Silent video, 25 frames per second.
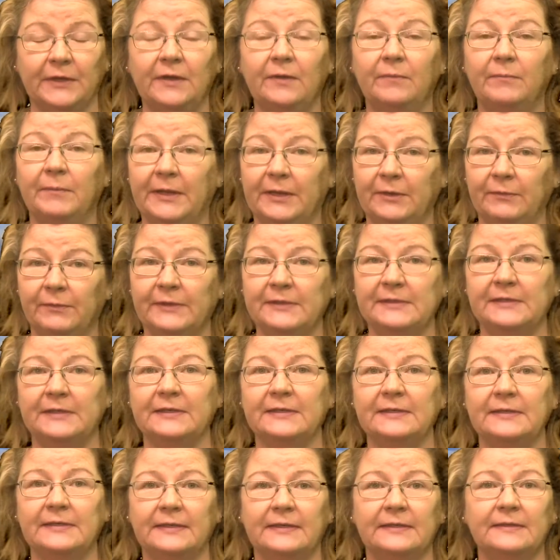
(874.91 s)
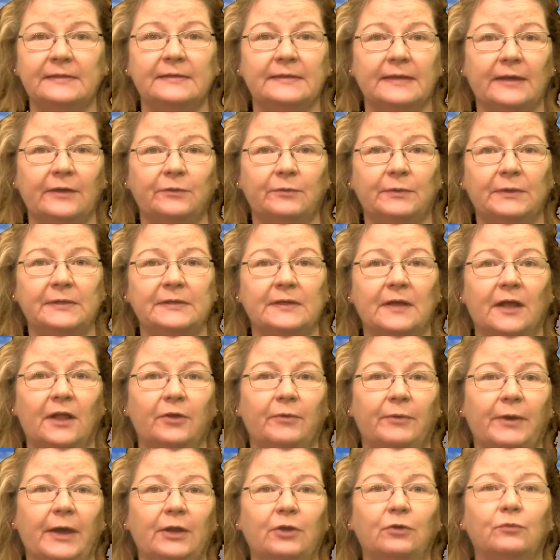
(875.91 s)
Many residents in southwest
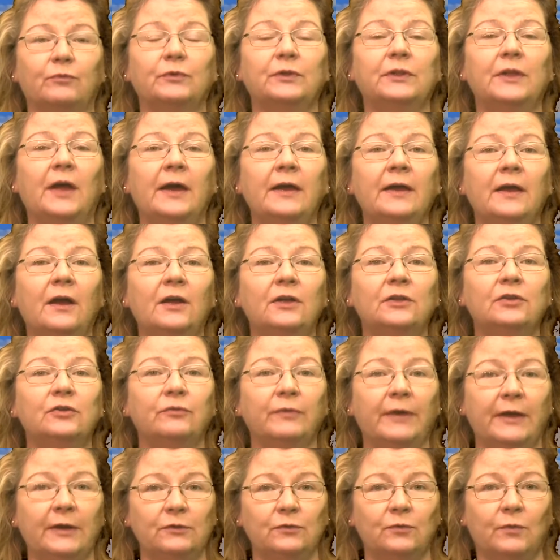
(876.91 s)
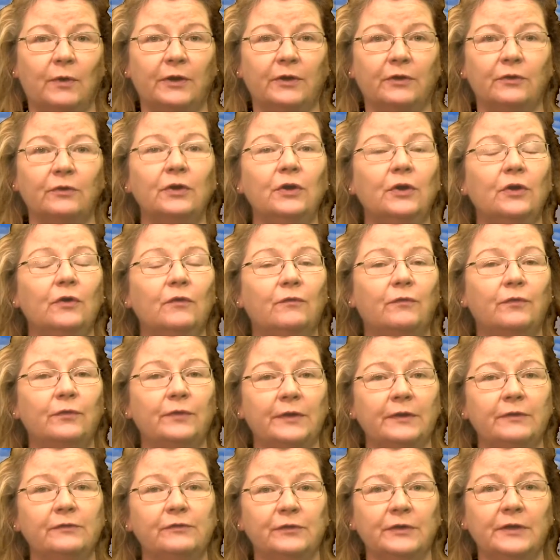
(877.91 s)
Colorado rely on groundwater for
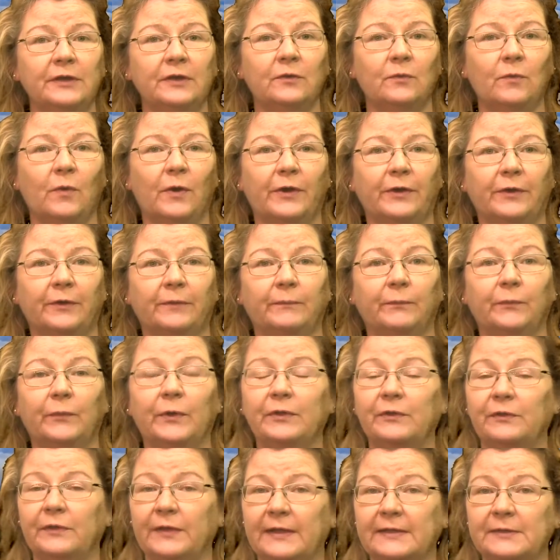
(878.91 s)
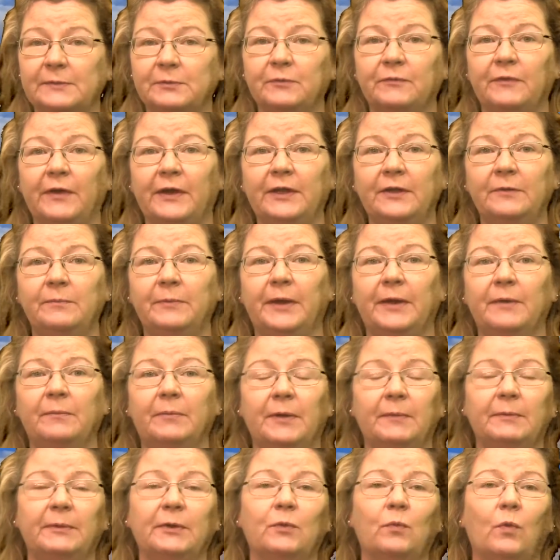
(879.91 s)
their drinking water, whether that's provided by a
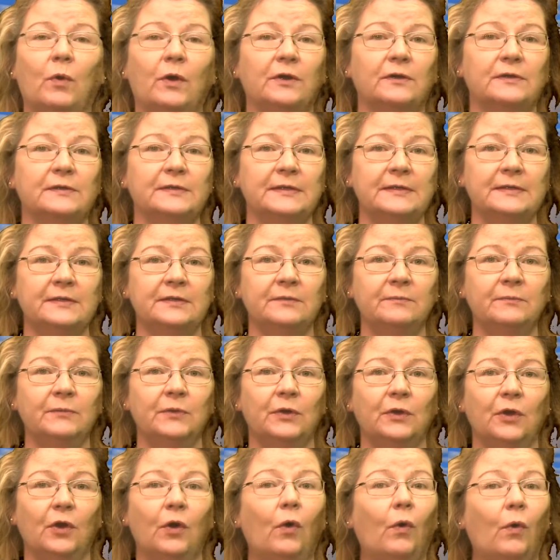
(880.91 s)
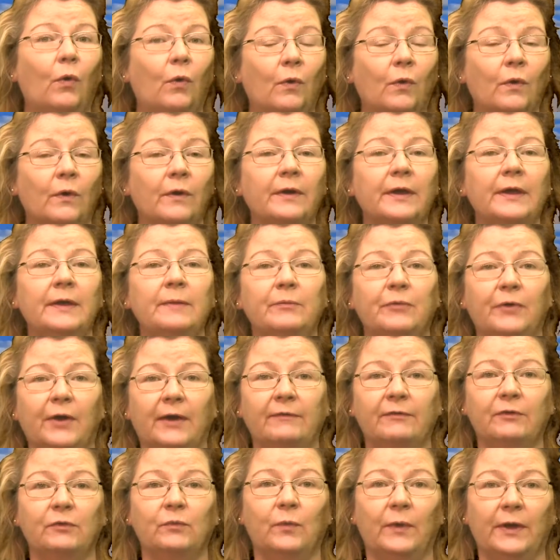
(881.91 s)
public water system or a
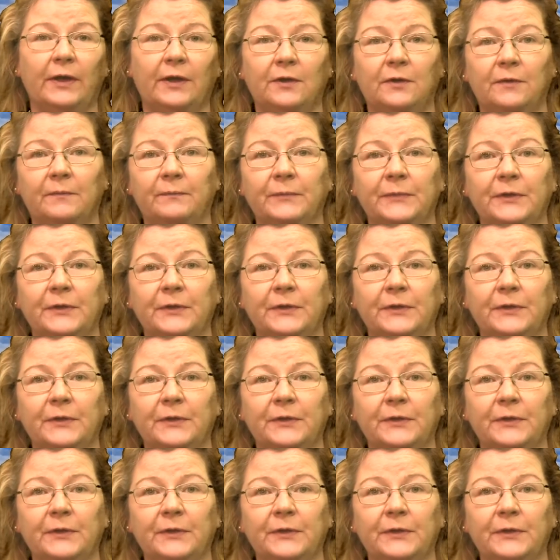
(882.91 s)
private well.